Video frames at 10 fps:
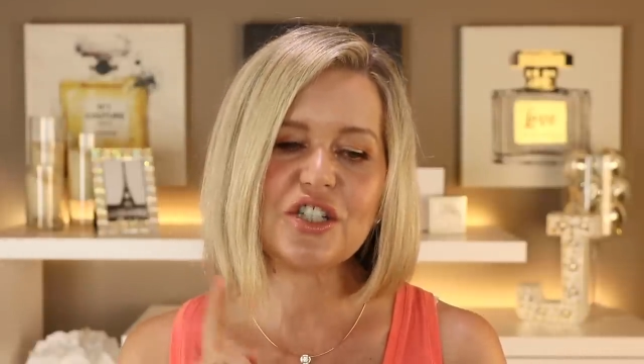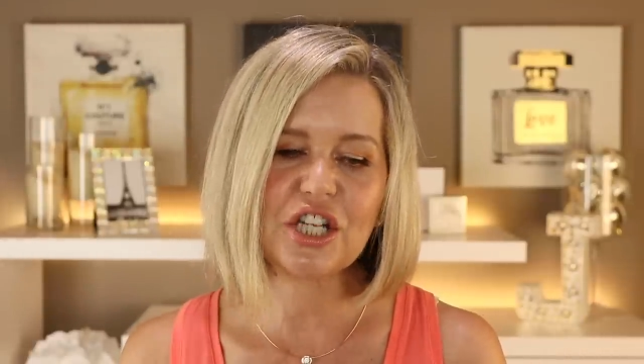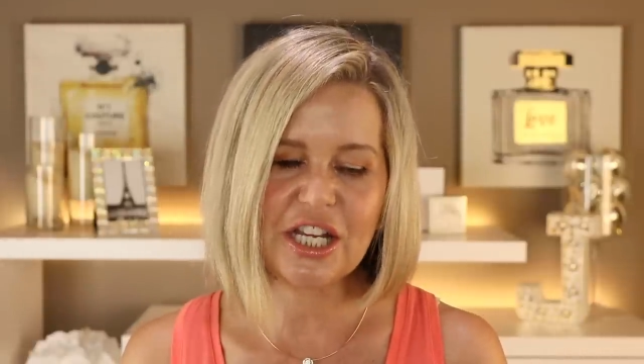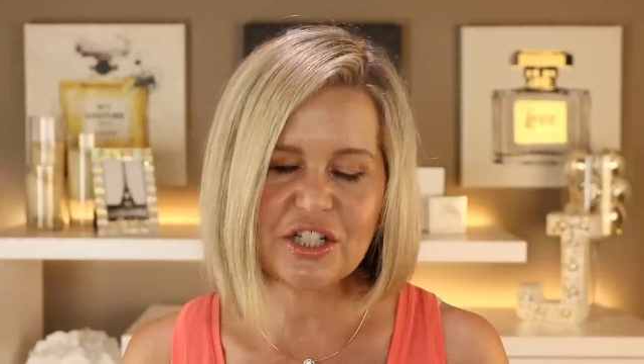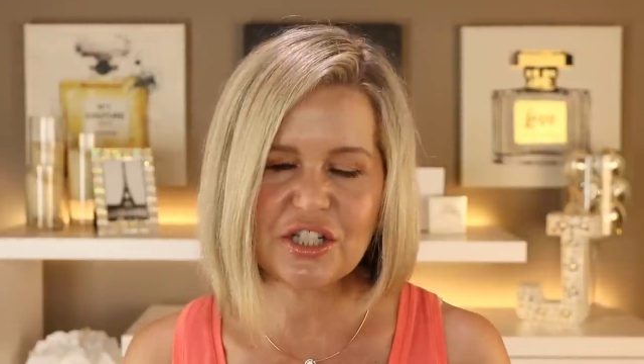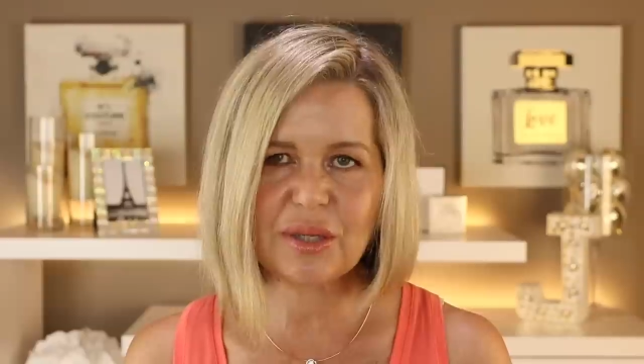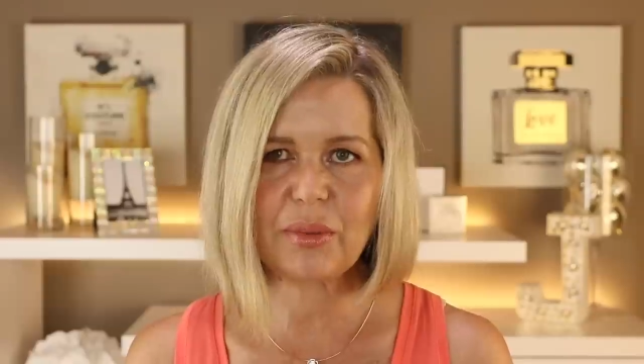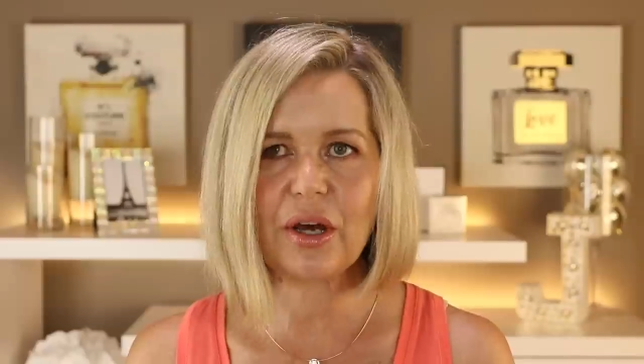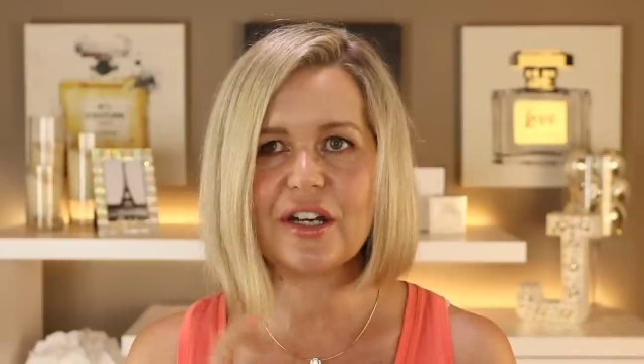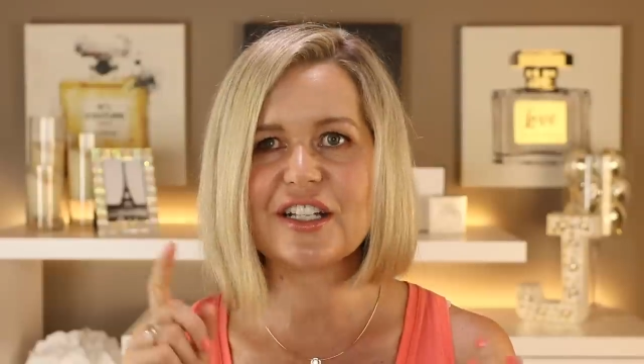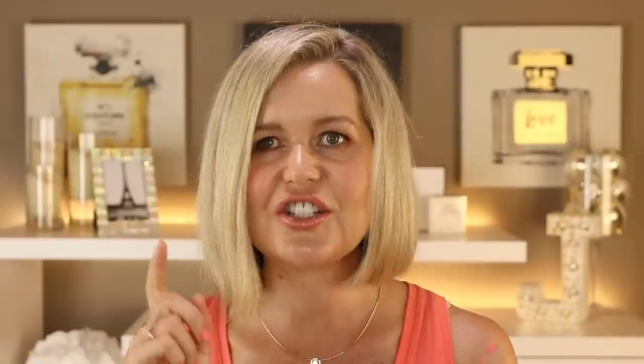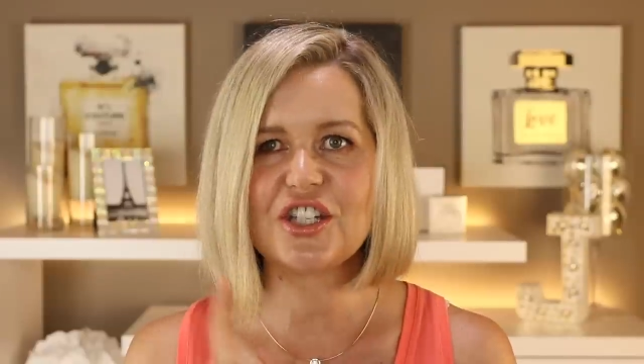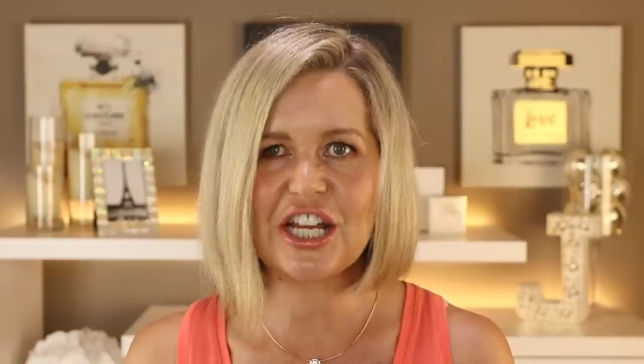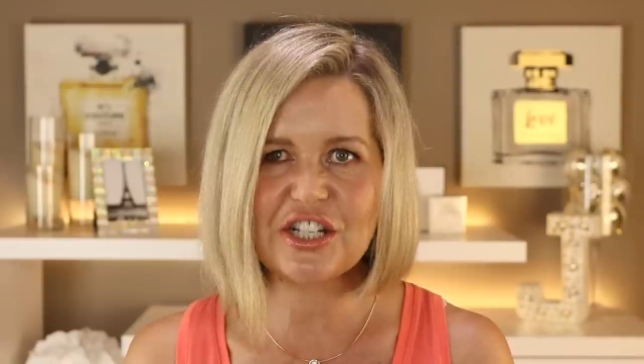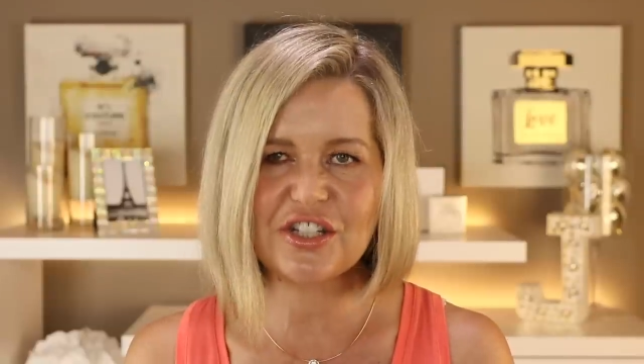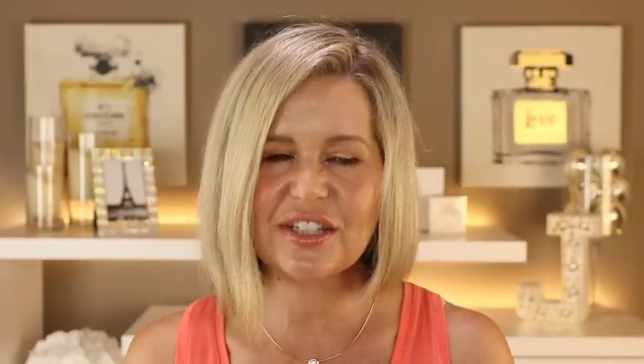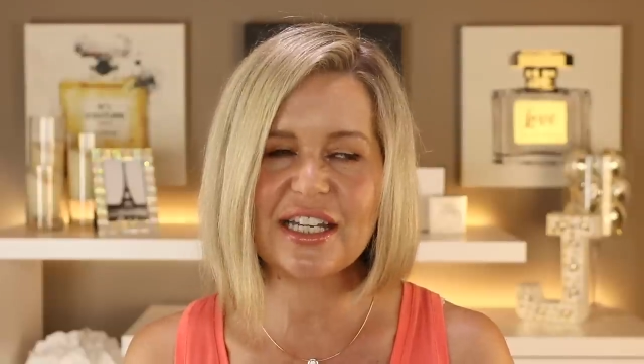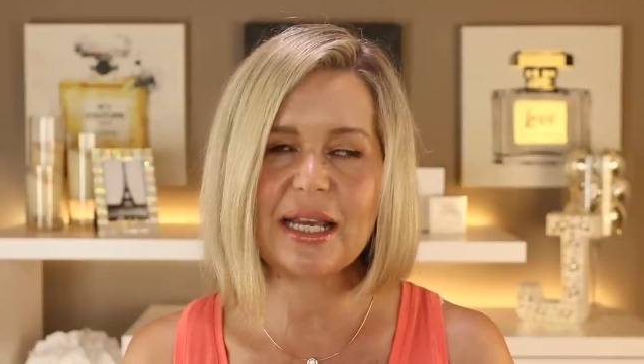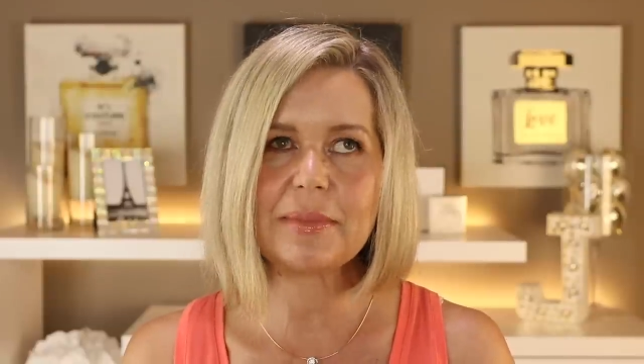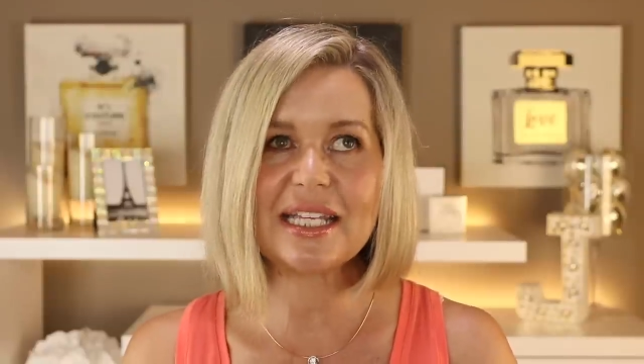changing the products, changing the
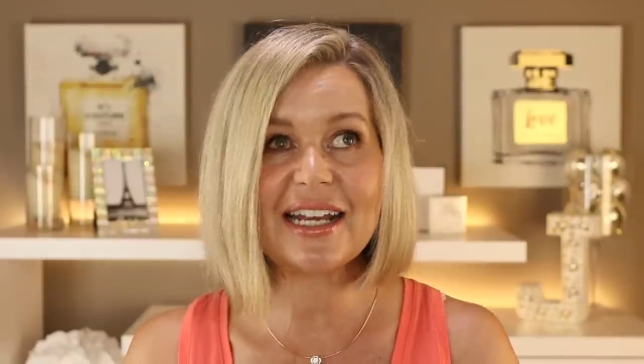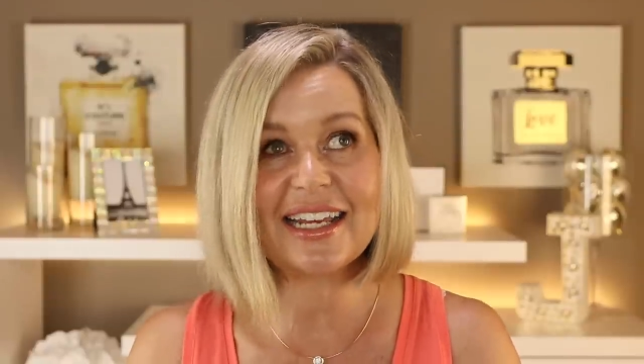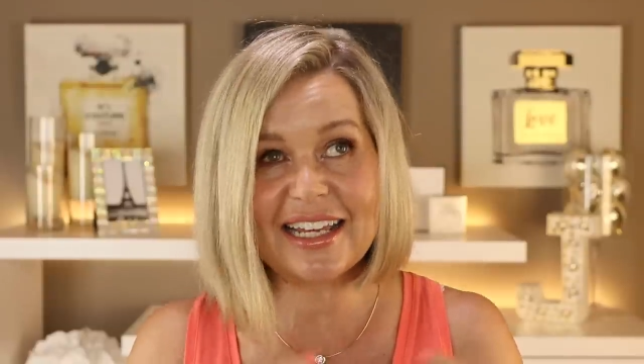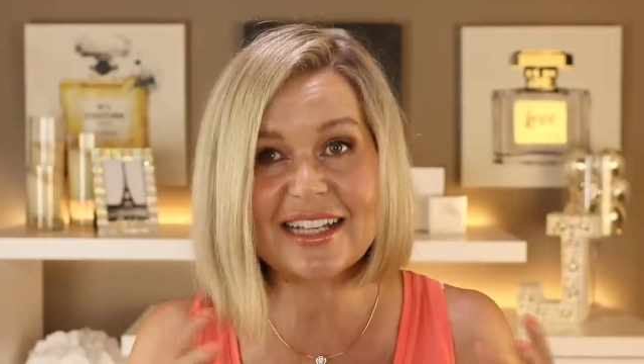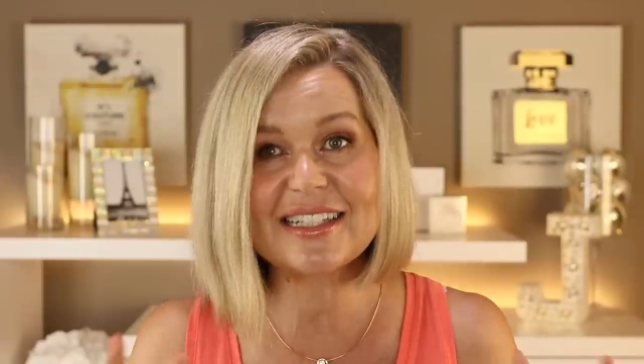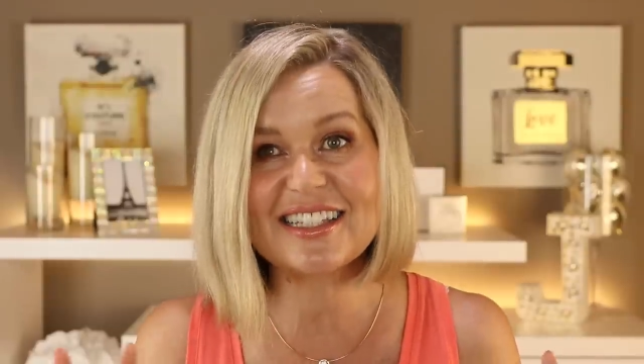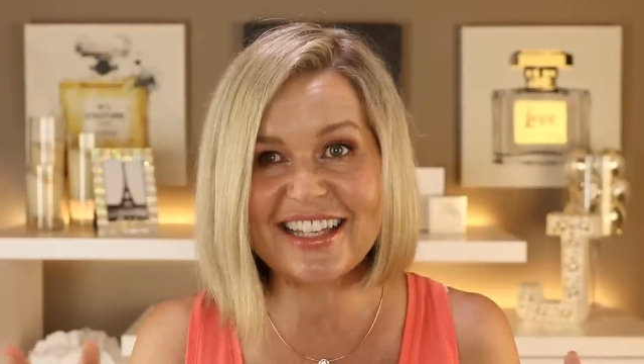names, and I guess,